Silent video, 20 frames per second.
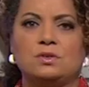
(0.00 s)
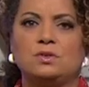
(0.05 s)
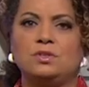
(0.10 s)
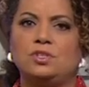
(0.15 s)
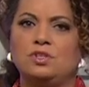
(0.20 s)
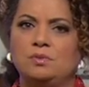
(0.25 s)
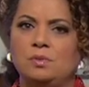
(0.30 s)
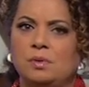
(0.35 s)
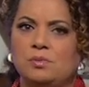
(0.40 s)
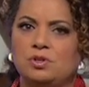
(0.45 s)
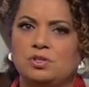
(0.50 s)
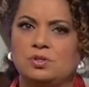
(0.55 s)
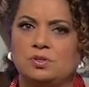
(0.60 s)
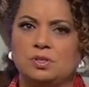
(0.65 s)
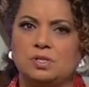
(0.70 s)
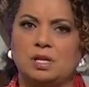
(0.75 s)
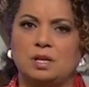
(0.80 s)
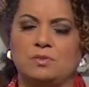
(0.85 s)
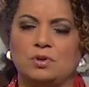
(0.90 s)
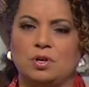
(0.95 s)
So you remember a
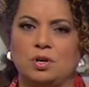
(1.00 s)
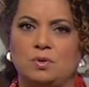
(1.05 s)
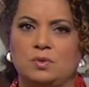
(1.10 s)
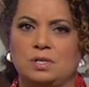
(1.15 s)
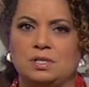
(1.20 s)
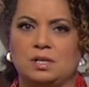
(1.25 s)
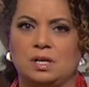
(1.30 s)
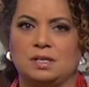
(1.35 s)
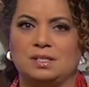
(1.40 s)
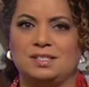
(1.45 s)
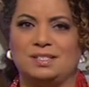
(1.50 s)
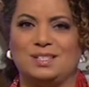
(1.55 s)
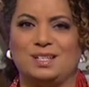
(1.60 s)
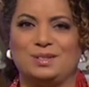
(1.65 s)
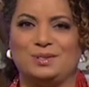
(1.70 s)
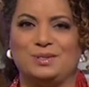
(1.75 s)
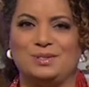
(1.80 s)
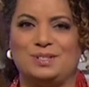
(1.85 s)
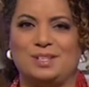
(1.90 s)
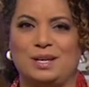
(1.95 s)
short time ago we talked to
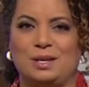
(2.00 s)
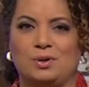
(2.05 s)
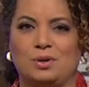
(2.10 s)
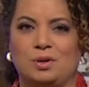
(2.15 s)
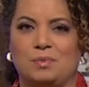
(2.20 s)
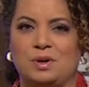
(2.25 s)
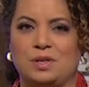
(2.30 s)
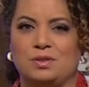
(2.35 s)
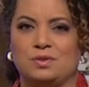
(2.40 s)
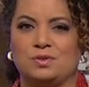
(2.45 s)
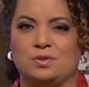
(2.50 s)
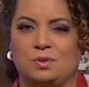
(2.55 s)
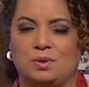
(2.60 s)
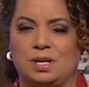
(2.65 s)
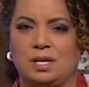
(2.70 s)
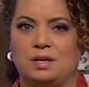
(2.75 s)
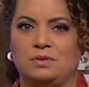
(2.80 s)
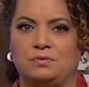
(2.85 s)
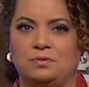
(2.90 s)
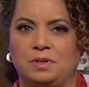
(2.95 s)
Douglas Zader about the
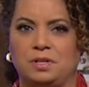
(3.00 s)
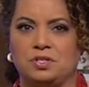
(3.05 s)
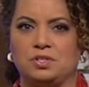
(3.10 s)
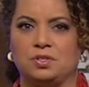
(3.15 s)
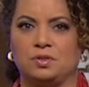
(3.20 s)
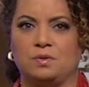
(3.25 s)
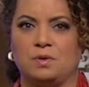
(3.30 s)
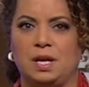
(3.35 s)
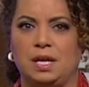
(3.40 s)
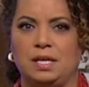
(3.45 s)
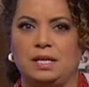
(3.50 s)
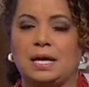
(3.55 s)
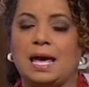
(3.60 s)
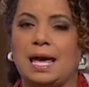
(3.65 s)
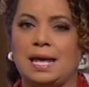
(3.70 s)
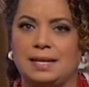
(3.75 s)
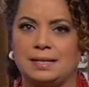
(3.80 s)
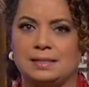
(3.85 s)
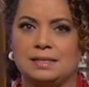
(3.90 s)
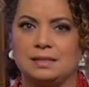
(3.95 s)
soaring inflation rate
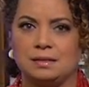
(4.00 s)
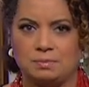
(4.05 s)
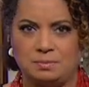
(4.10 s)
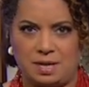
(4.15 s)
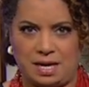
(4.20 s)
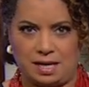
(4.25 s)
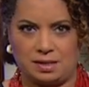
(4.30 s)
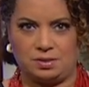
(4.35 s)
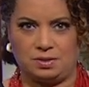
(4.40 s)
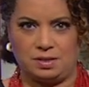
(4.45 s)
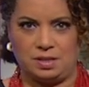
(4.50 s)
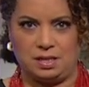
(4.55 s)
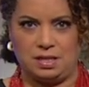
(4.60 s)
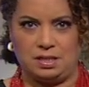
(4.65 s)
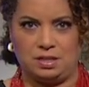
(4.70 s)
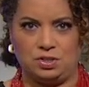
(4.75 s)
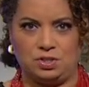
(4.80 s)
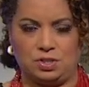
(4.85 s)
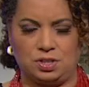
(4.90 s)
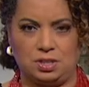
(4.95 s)
and its impact on the
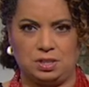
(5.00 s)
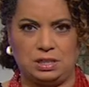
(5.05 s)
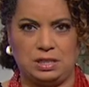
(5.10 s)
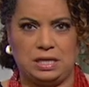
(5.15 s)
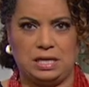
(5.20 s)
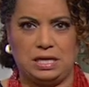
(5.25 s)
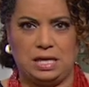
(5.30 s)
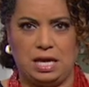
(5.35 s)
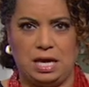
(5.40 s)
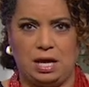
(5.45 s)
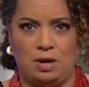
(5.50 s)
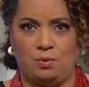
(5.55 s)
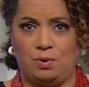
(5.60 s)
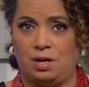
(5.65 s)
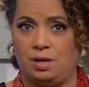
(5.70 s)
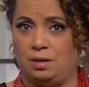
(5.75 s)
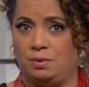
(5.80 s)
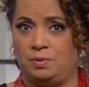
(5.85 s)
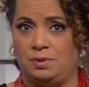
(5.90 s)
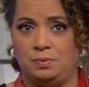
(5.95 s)
nation.
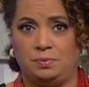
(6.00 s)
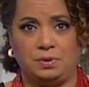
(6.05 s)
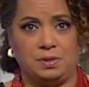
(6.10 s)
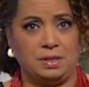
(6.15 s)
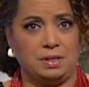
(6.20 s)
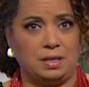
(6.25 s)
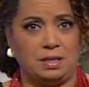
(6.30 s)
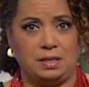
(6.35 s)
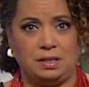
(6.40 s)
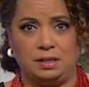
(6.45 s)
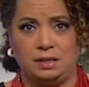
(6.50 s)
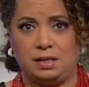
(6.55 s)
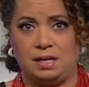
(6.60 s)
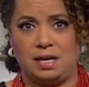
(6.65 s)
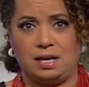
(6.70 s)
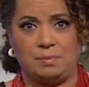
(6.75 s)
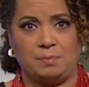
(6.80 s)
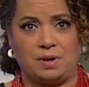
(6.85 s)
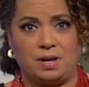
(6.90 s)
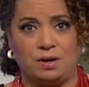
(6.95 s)
Well, people in the
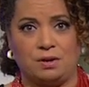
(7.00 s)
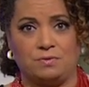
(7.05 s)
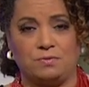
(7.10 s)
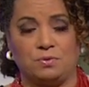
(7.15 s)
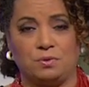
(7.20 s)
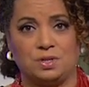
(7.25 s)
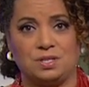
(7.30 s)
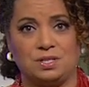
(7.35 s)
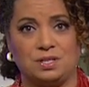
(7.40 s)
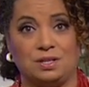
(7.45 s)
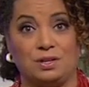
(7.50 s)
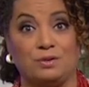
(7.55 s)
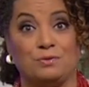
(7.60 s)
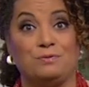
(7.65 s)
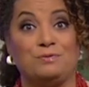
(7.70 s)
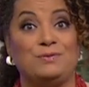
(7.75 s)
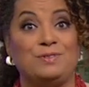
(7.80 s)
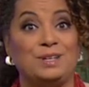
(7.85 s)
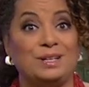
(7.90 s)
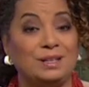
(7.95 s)
Inland Empire, unfortunately, are
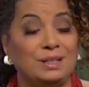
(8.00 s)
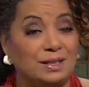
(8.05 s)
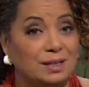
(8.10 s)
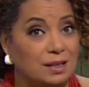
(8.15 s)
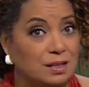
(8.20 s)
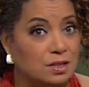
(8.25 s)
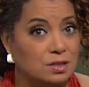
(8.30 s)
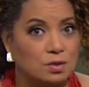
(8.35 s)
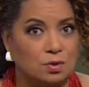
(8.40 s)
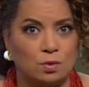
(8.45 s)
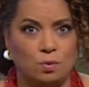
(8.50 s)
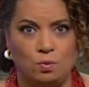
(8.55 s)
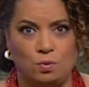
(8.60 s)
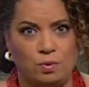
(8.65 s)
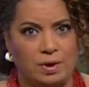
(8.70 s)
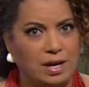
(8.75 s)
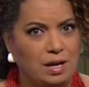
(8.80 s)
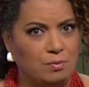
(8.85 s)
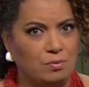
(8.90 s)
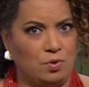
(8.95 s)
feeling this
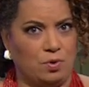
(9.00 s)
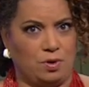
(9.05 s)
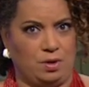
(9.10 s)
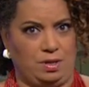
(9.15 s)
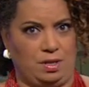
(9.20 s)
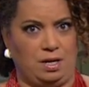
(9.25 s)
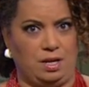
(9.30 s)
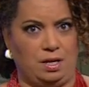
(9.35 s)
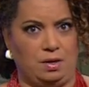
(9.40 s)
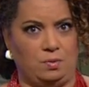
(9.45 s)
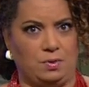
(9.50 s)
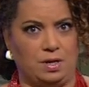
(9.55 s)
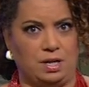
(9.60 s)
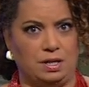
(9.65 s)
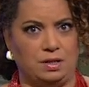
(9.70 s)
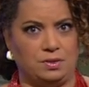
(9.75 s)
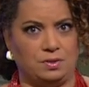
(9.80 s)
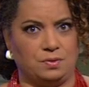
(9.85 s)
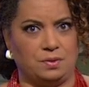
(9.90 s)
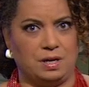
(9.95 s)
way more than anyone
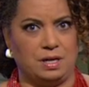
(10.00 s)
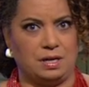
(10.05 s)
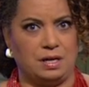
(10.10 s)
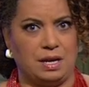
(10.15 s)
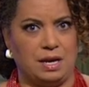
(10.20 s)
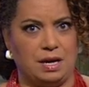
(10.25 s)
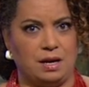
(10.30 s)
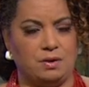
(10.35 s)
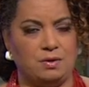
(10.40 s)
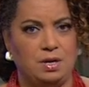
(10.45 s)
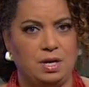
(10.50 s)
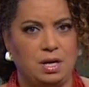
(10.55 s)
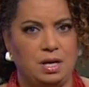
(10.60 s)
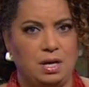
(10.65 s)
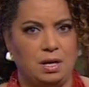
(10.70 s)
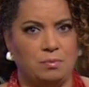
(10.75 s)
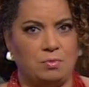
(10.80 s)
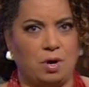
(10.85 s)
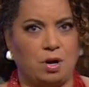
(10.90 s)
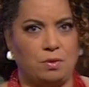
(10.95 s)
else right now.
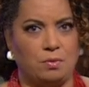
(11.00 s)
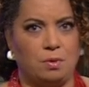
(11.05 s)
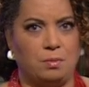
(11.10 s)
Maria